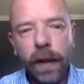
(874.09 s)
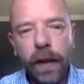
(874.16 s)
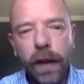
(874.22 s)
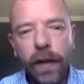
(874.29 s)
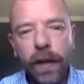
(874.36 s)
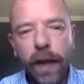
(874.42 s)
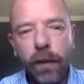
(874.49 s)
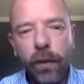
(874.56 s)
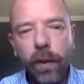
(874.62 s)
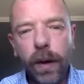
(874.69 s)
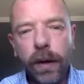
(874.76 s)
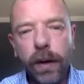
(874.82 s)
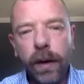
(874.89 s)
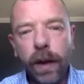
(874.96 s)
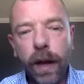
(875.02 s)
And that
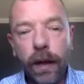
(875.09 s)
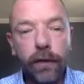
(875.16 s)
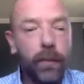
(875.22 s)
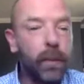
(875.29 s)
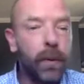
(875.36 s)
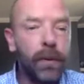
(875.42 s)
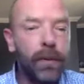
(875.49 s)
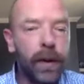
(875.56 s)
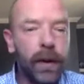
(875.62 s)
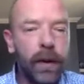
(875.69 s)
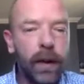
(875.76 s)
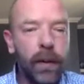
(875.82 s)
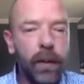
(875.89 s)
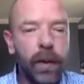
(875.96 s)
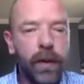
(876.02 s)
one aligns
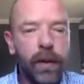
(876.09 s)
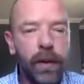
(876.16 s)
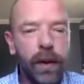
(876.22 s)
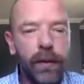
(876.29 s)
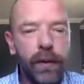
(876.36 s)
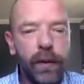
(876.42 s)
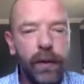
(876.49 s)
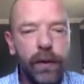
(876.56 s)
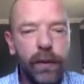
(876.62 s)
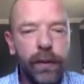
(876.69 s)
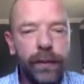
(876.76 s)
perfectly with the reference.